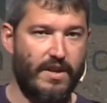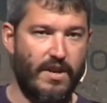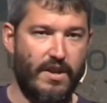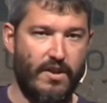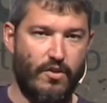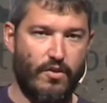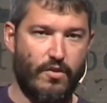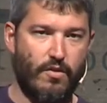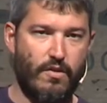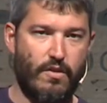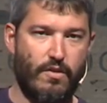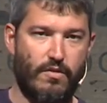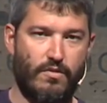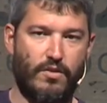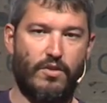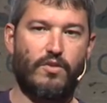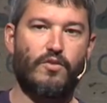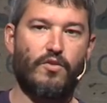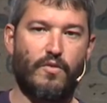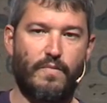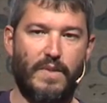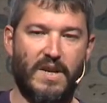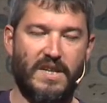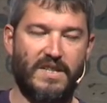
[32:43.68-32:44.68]
in your own
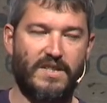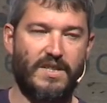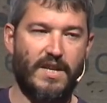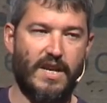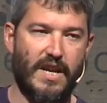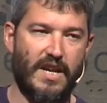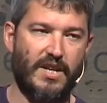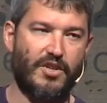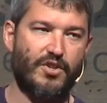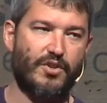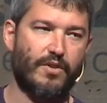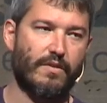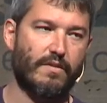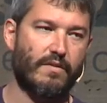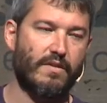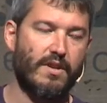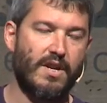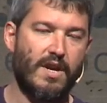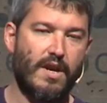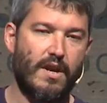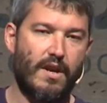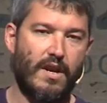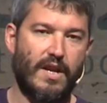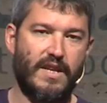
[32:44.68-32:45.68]
Drupal installation.
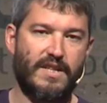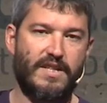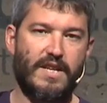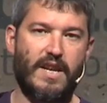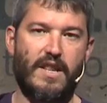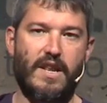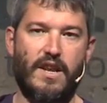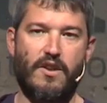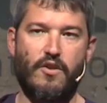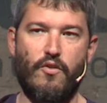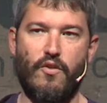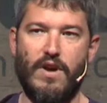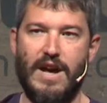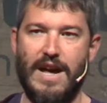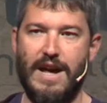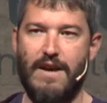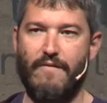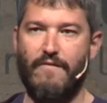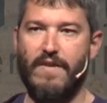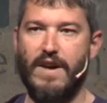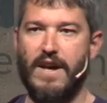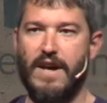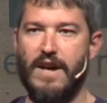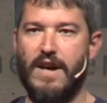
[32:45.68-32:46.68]
Let's say that you
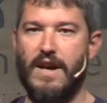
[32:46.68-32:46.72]
have